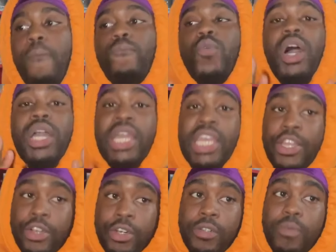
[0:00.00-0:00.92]
A
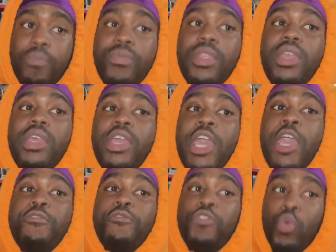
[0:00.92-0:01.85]
heater,
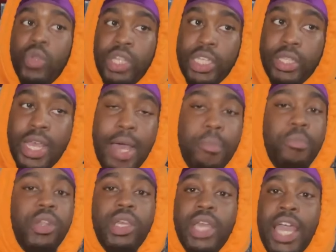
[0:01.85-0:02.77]
if you need that,
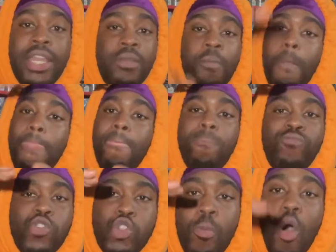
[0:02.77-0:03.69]
but again,
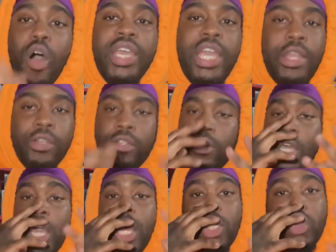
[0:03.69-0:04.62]
small heater,
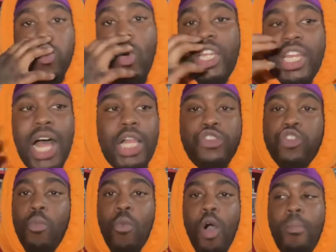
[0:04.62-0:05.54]
$20
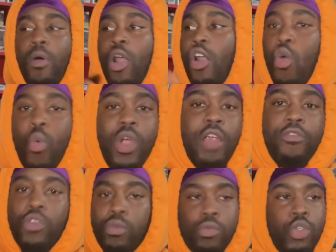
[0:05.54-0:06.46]
from Walmart or wherever
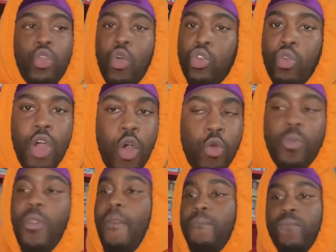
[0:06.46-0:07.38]
you go,
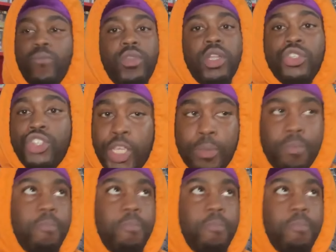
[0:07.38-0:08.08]
cheap.